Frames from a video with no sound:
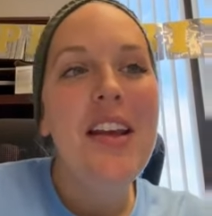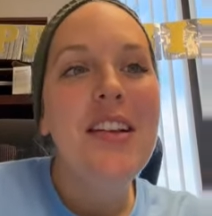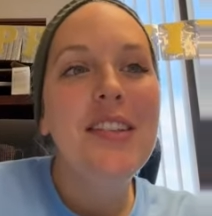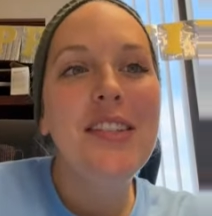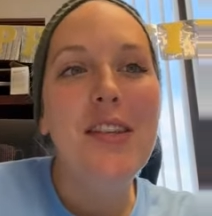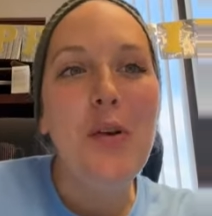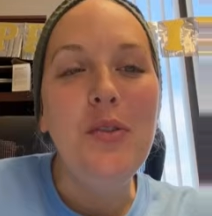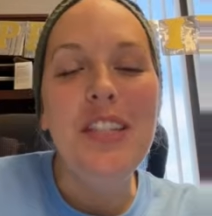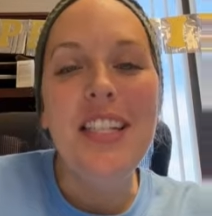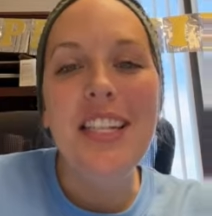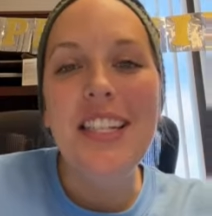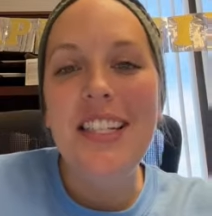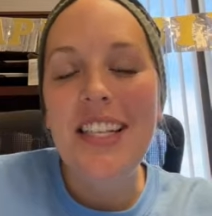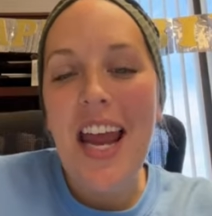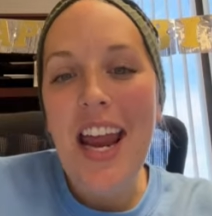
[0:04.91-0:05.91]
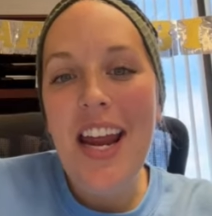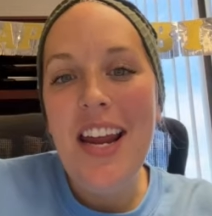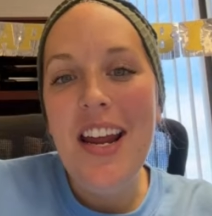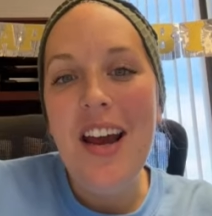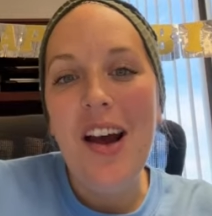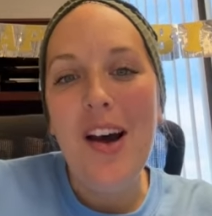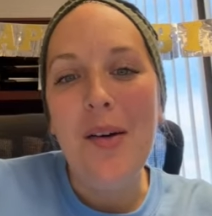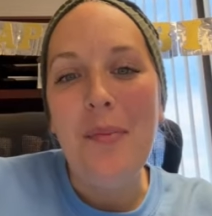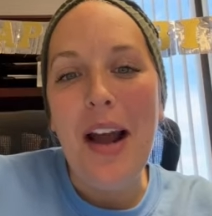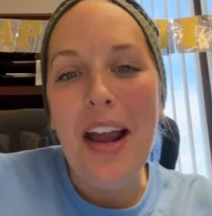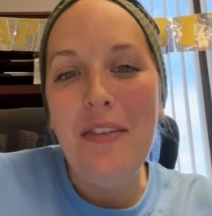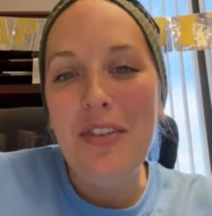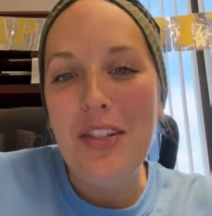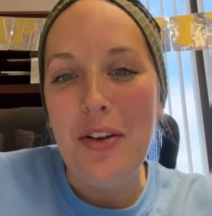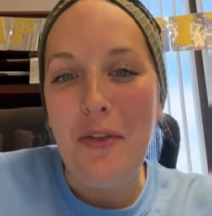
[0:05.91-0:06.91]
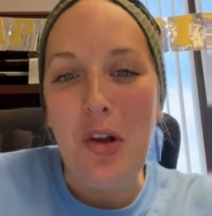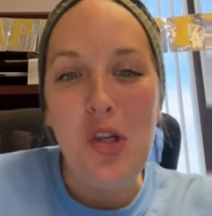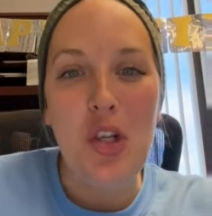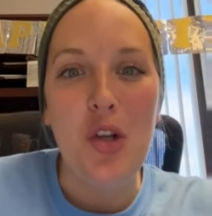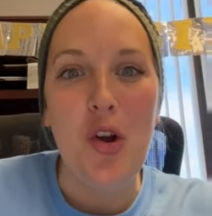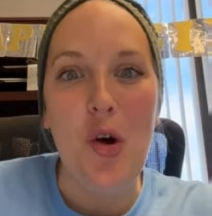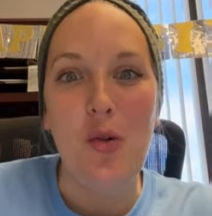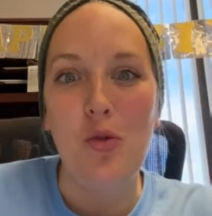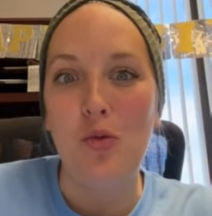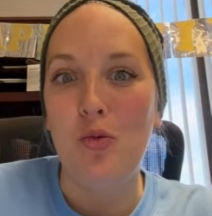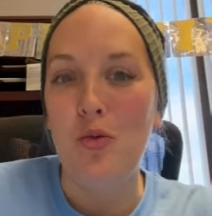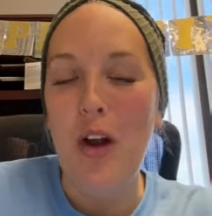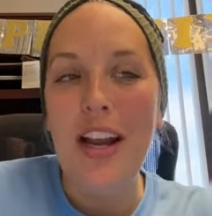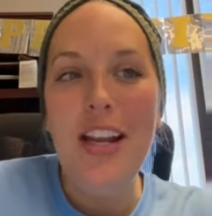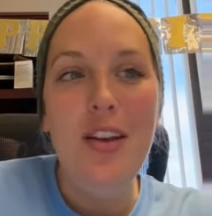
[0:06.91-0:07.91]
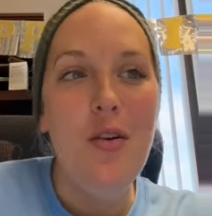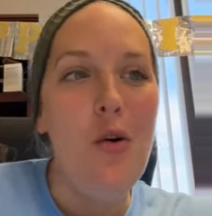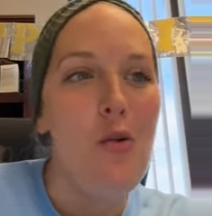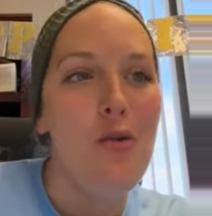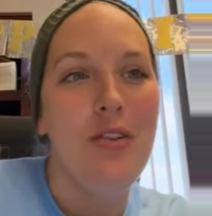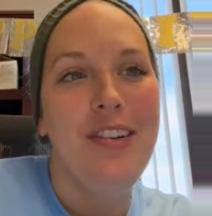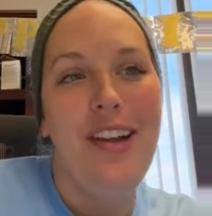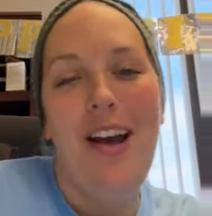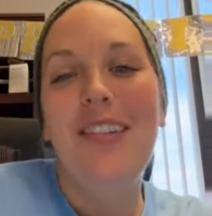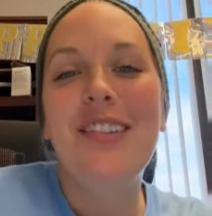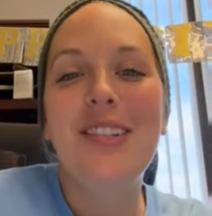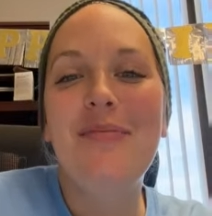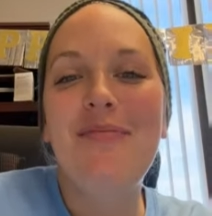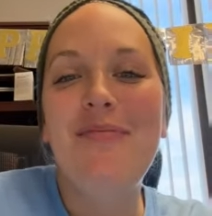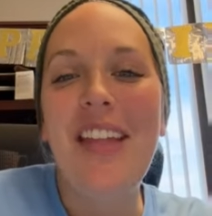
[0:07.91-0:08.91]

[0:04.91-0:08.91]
So today I have a devotion called Ready or Not,